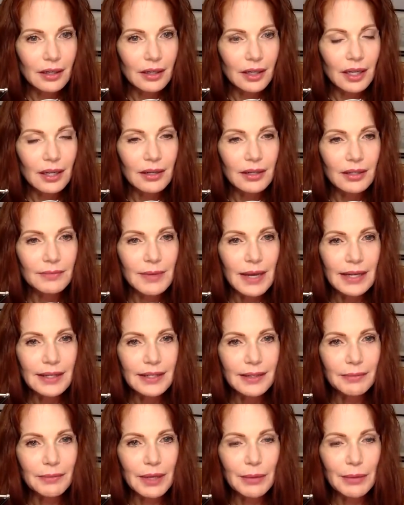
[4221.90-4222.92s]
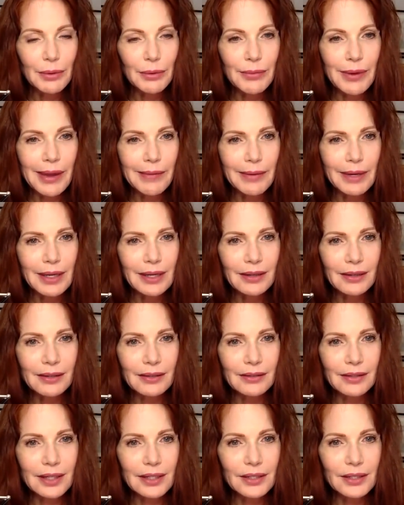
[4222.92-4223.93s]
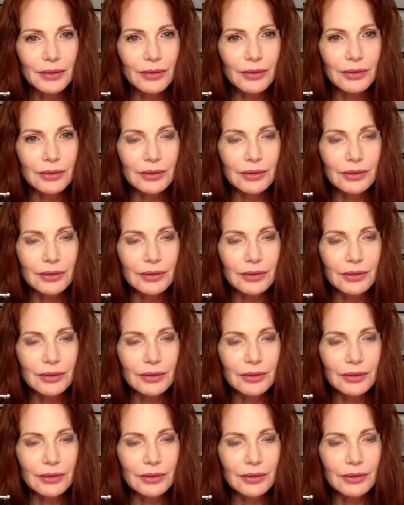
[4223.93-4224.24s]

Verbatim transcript: He's met some people, maybe. That's cool.